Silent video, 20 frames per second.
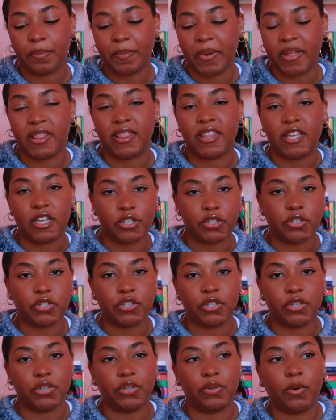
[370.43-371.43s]
but these
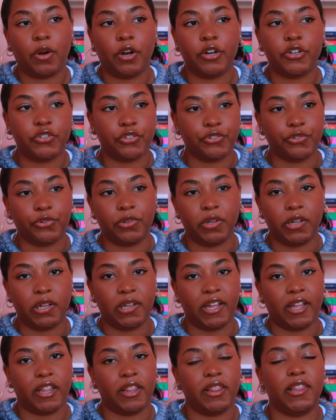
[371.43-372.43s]
two are truly
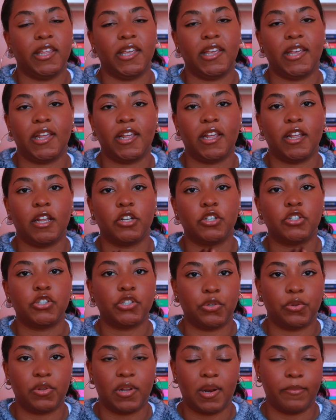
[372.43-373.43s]
like the
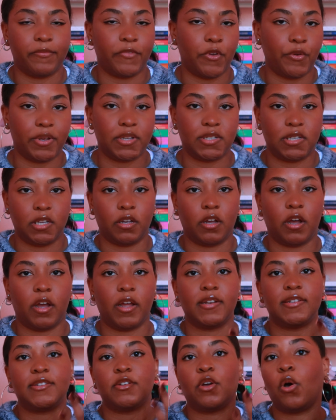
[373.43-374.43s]
two that I'm focusing
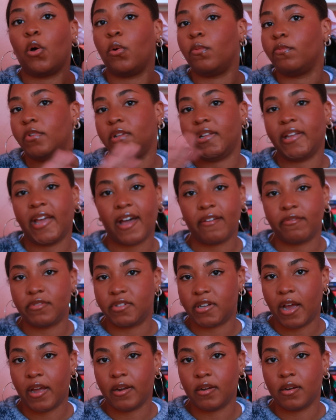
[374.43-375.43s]
on to hopefully have
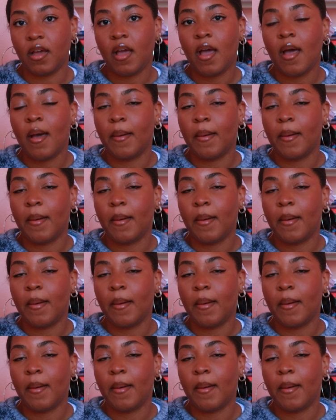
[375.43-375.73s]
done